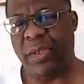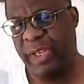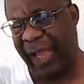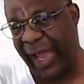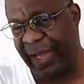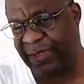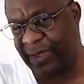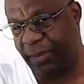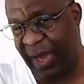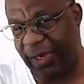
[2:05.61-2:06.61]
They had
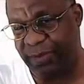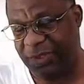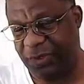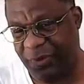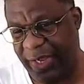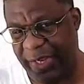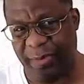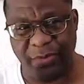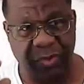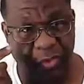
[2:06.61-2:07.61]
some items still there that
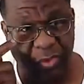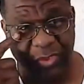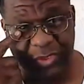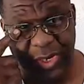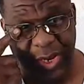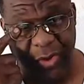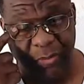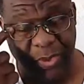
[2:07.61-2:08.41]
was on sale,